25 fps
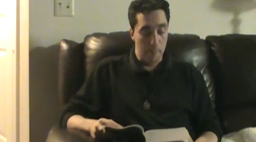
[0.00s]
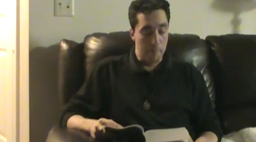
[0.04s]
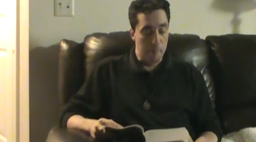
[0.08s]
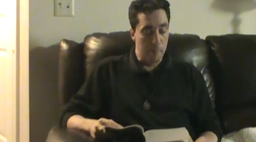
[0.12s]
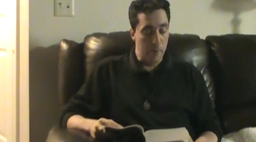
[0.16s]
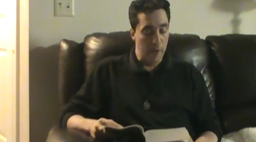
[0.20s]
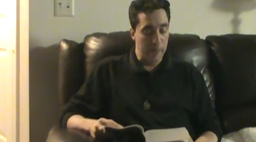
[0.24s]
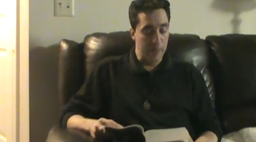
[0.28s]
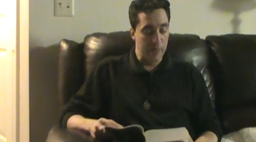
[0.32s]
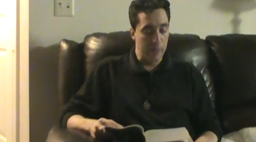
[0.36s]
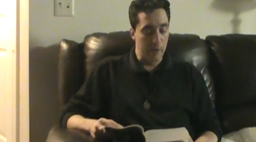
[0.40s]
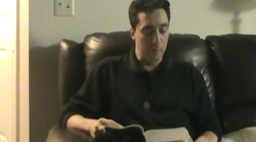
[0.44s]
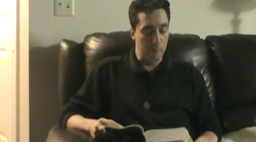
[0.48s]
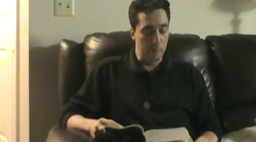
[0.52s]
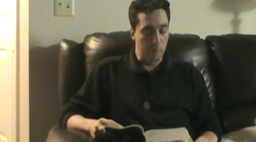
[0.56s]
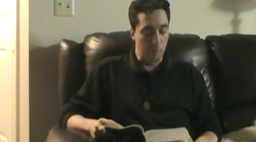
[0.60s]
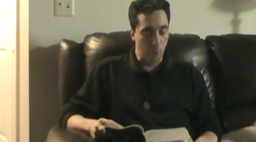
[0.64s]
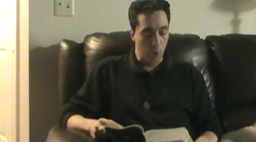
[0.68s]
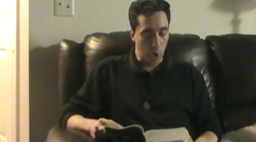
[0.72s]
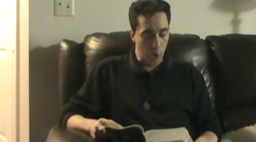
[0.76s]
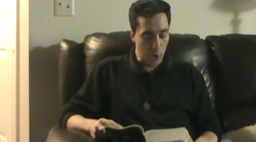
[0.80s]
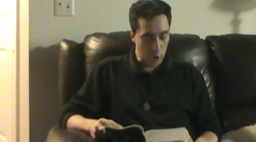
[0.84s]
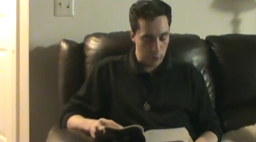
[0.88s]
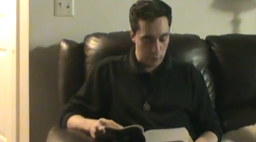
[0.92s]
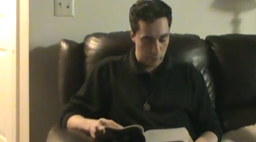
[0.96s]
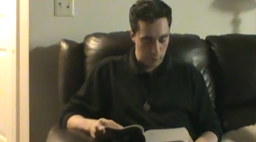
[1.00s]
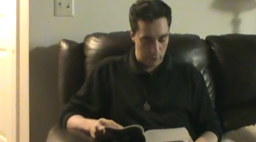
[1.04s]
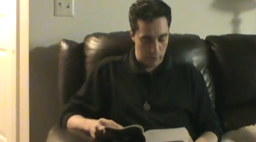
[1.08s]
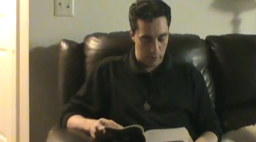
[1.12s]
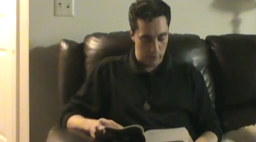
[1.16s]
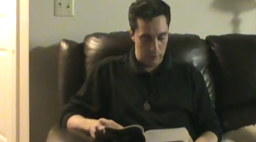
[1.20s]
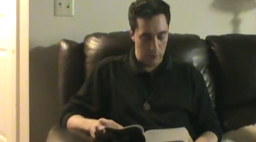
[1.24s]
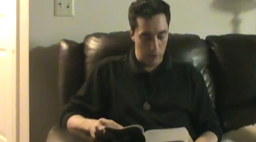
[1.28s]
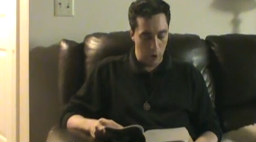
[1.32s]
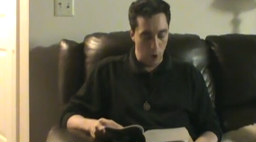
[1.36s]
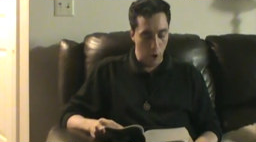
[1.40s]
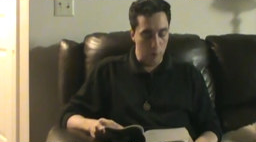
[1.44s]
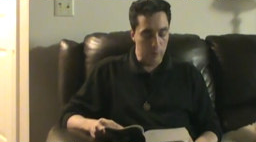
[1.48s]
But the
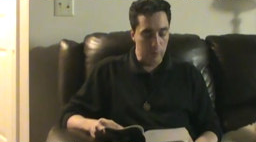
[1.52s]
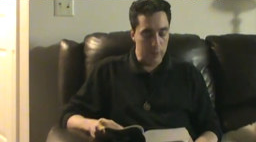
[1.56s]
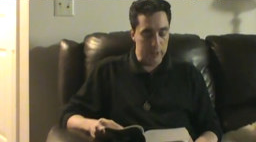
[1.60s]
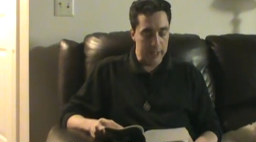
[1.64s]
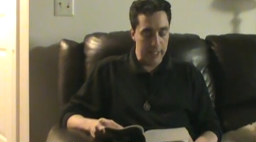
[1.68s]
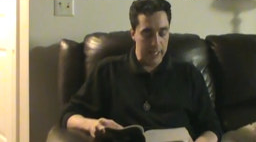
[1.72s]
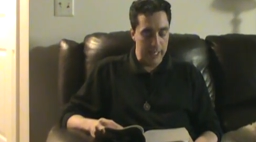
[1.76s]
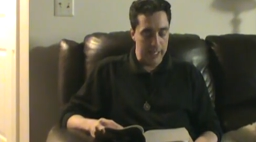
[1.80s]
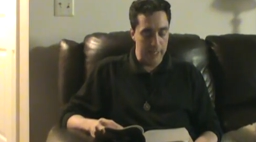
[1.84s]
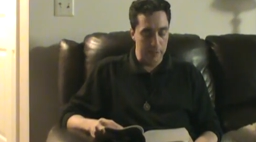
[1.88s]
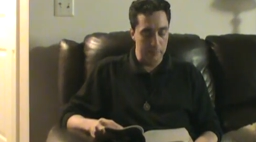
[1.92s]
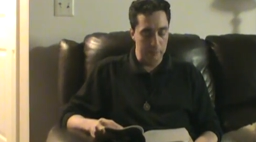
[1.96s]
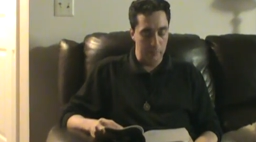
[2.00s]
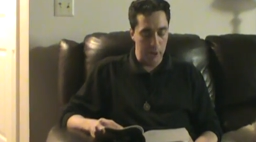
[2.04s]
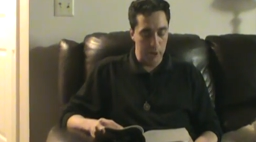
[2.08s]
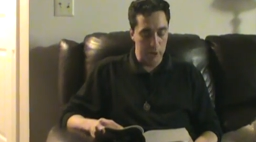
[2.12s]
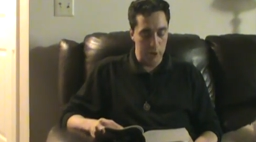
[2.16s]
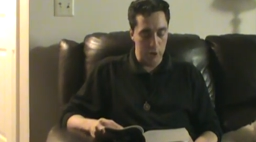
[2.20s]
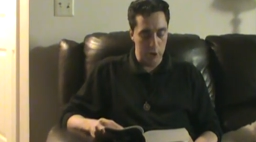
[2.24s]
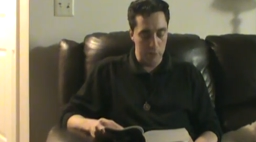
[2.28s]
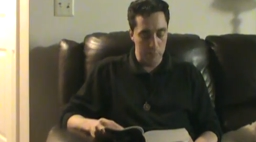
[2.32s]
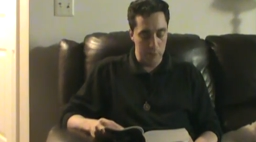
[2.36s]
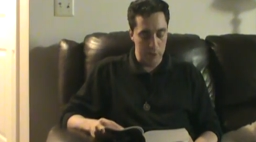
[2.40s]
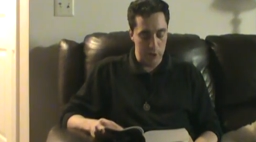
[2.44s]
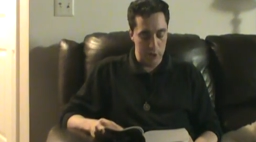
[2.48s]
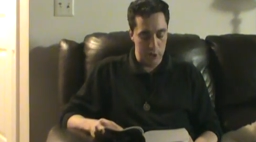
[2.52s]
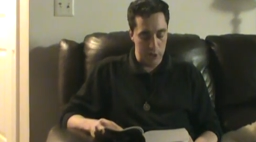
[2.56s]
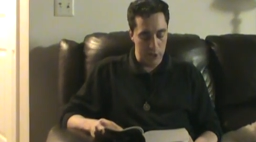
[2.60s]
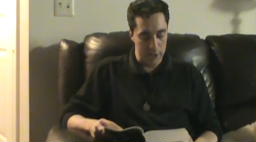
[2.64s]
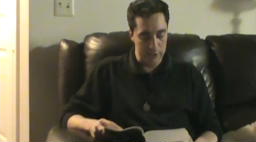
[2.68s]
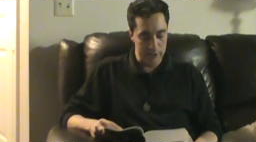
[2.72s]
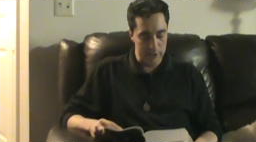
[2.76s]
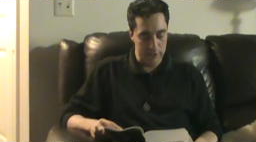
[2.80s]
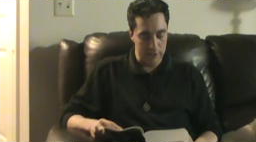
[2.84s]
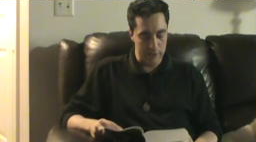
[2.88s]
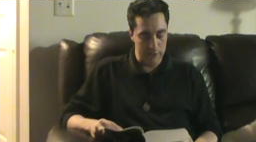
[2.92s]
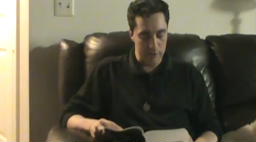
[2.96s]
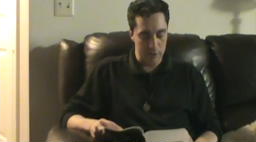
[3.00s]
murderer, overtaken by human
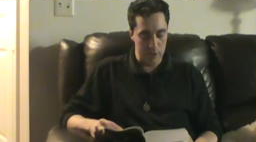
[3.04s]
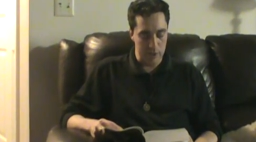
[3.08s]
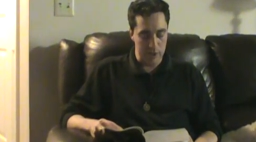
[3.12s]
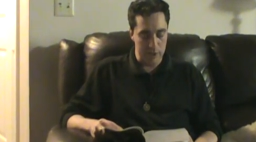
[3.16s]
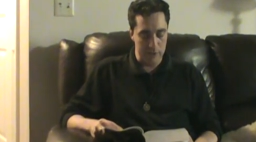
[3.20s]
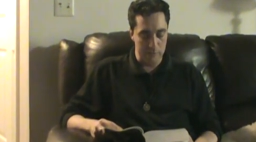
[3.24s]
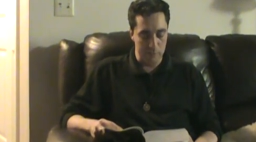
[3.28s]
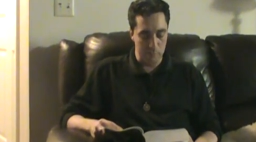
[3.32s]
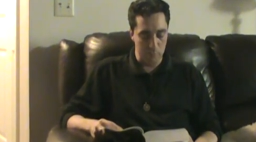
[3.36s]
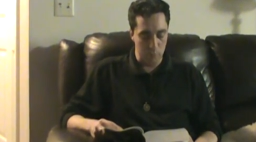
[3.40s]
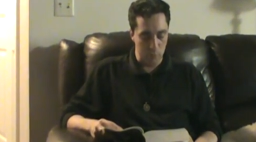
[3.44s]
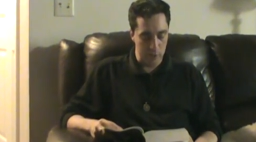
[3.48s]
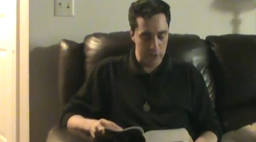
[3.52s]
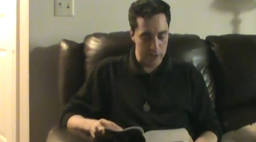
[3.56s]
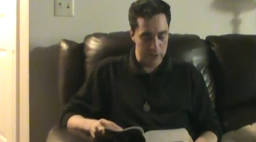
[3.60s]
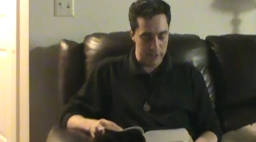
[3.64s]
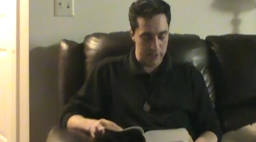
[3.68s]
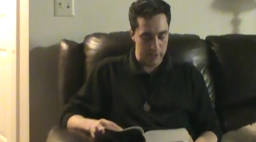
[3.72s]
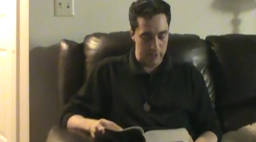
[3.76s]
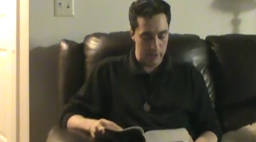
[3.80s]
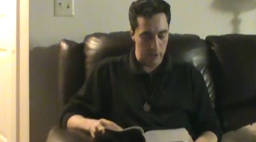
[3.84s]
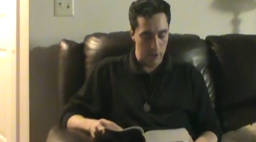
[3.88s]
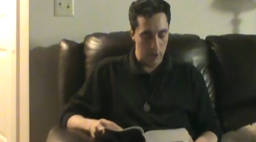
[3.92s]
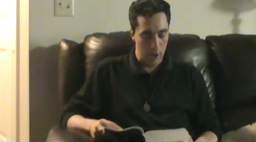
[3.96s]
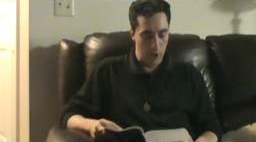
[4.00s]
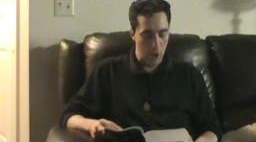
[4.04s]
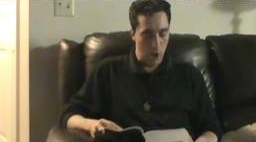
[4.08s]
justice, is imprisoned,